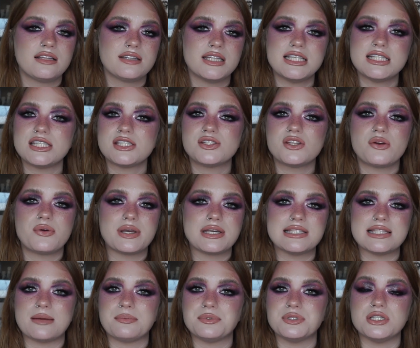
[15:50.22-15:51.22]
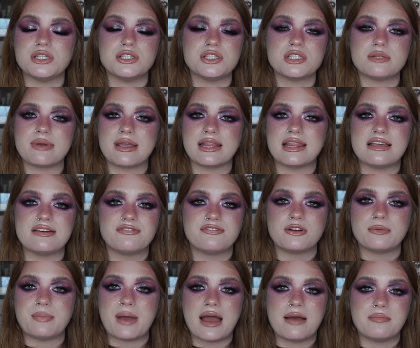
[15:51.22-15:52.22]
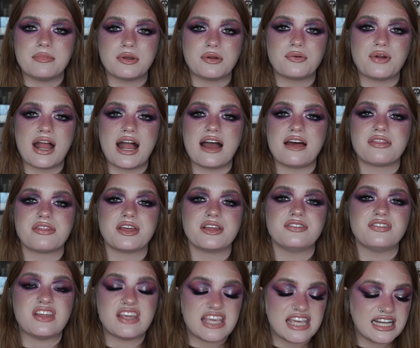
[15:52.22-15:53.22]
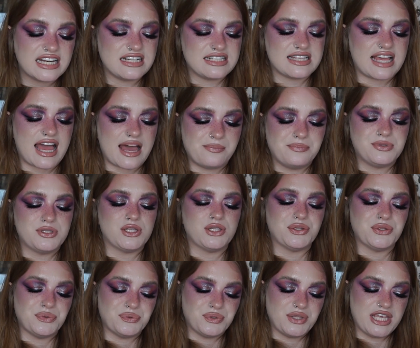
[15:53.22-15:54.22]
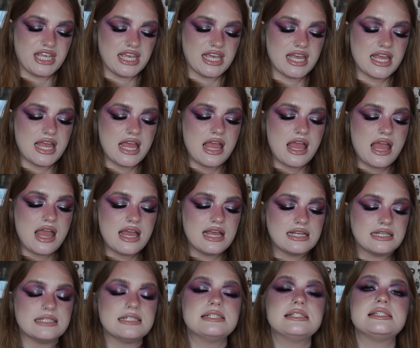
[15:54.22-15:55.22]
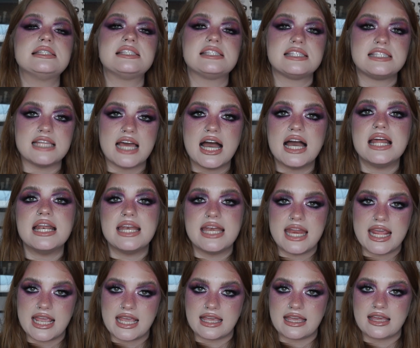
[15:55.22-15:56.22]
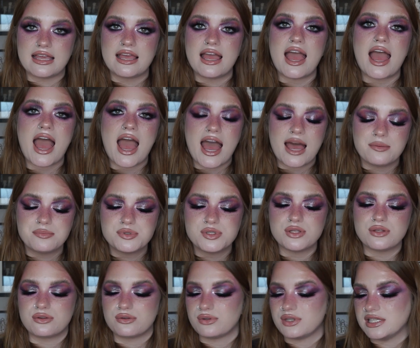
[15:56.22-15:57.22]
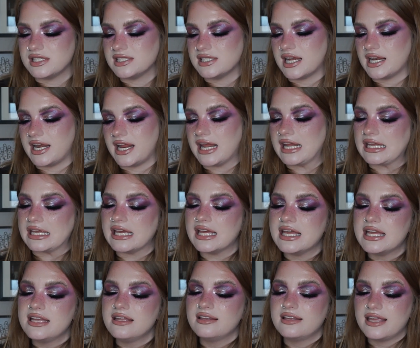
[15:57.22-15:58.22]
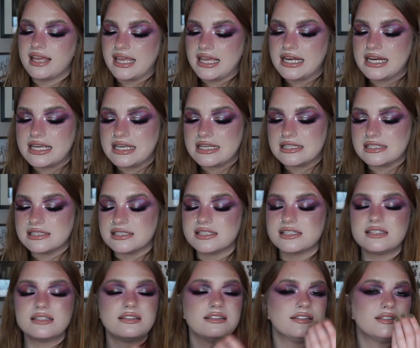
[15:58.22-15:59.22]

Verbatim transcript: this is no exception to my love for Pat McGrath. I think it is absolutely stunning. Absolutely stunning. It is